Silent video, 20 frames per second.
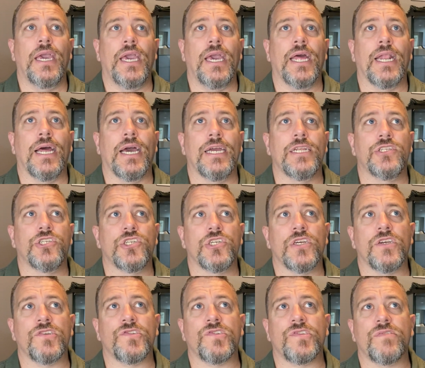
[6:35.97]
And I
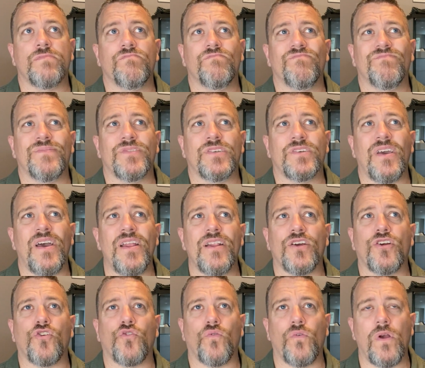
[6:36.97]
just kind
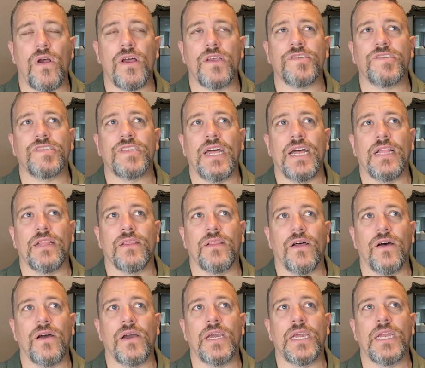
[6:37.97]
of crossed that
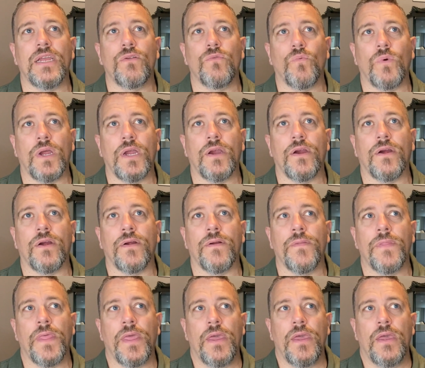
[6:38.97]
line
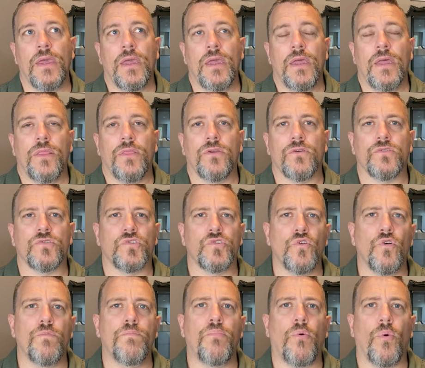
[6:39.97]
where there's
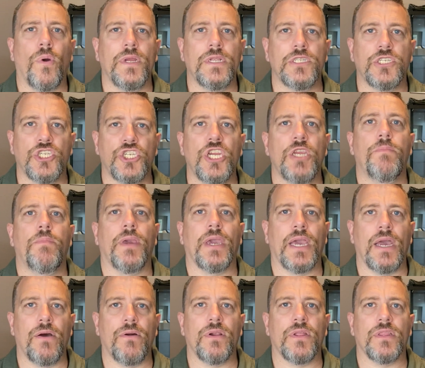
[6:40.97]
no point
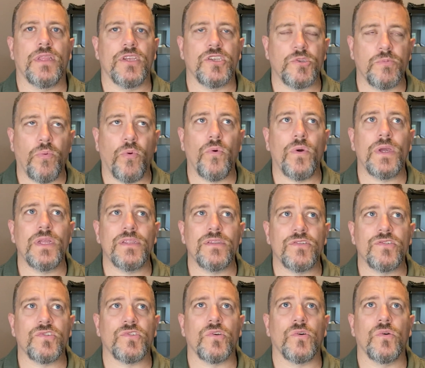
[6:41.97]
cheaping out at this
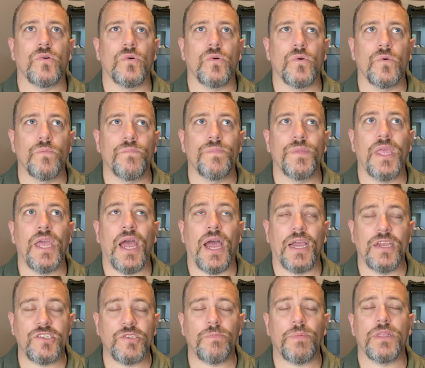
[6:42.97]
point. So yeah,
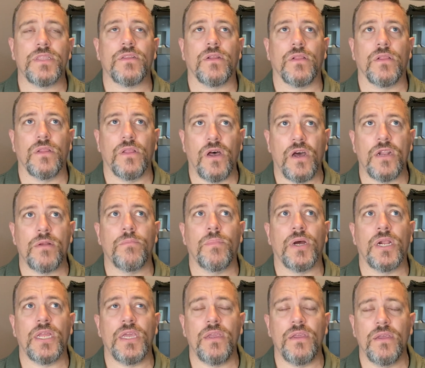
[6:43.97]
I spent a lot of
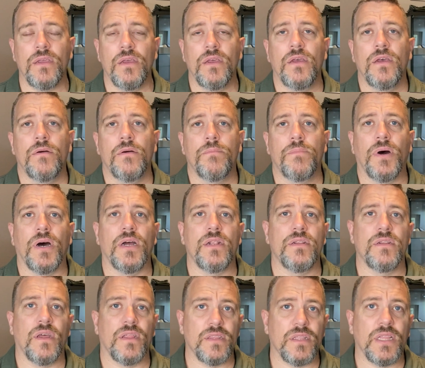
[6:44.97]
money,
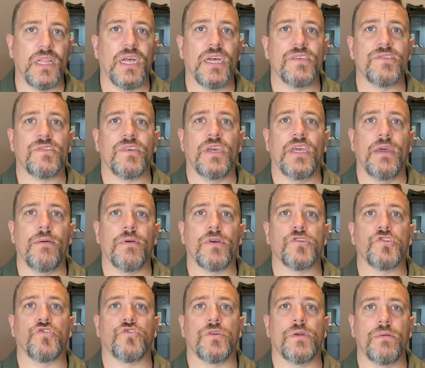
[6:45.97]
but nonetheless, I am
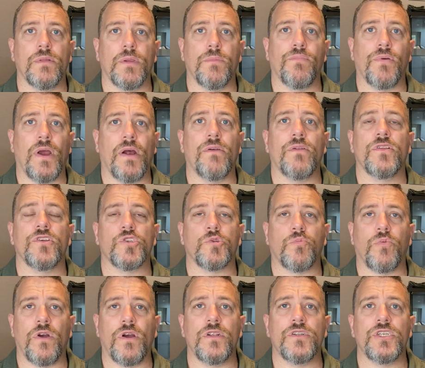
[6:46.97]
extremely proud of this
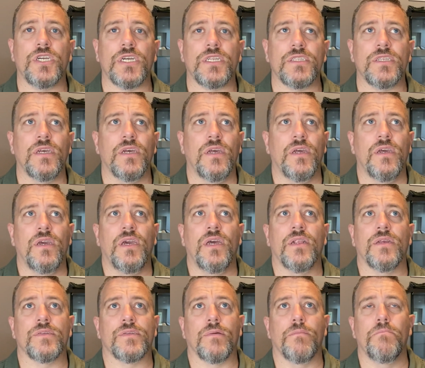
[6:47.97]
project.
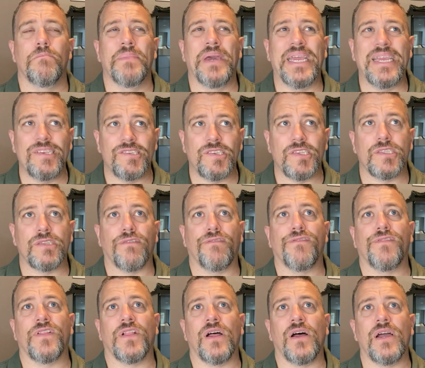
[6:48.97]
It is amazing to
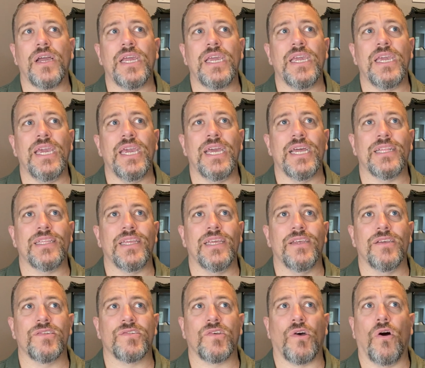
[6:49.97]
fly. It
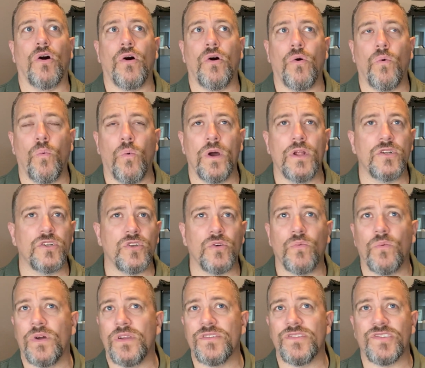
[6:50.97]
is all
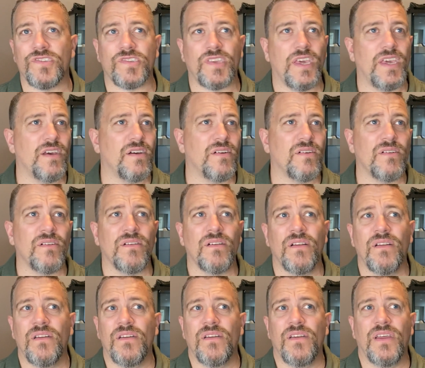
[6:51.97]
one-to-one scale,
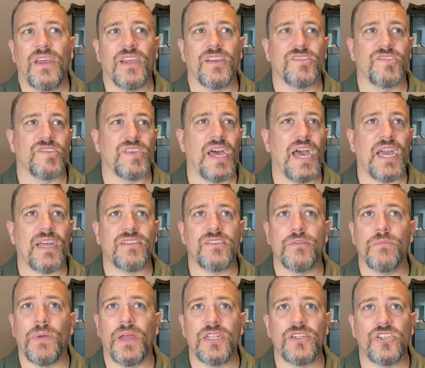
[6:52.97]
exact
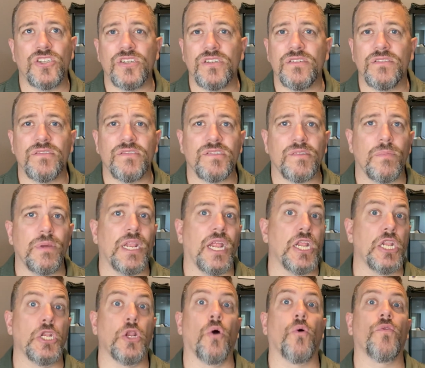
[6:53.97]
dimensions. I mean,
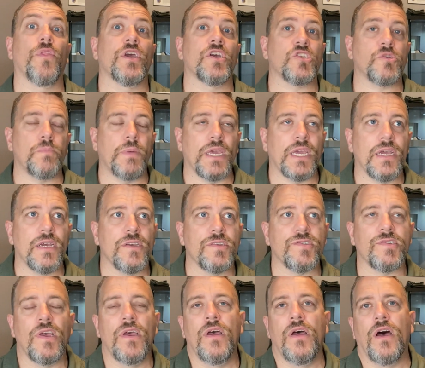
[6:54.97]
I know this
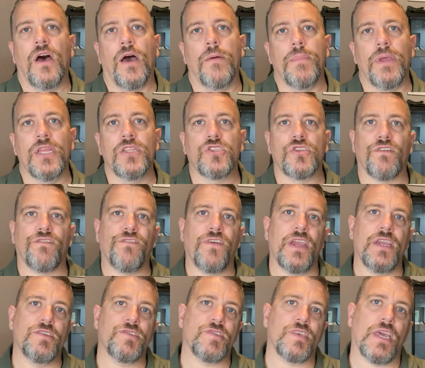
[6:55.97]
because I'm
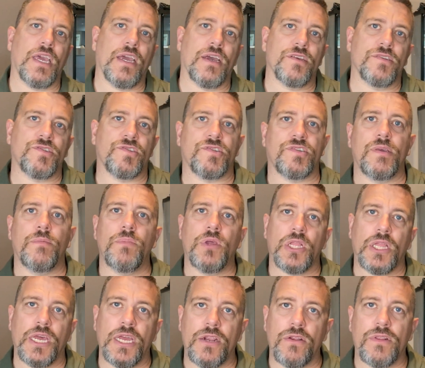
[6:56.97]
interfacing a
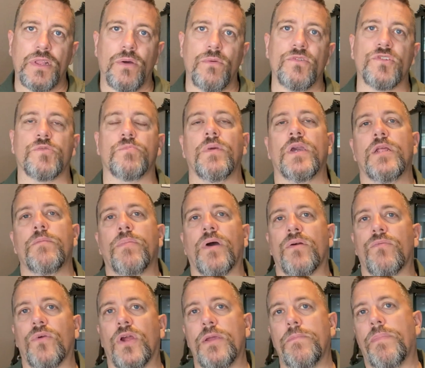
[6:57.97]
simulator that was made
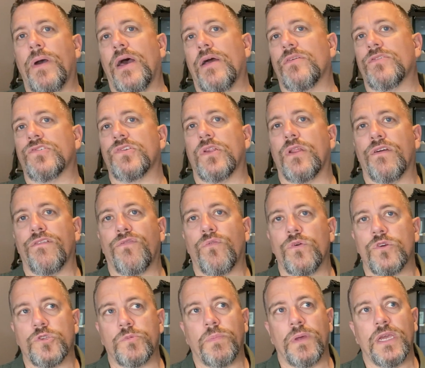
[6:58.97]
by Wright-Patterson Air
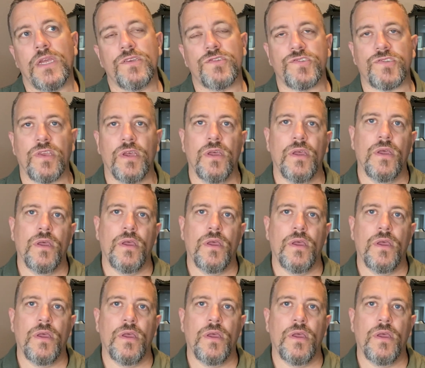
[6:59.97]
Force Base,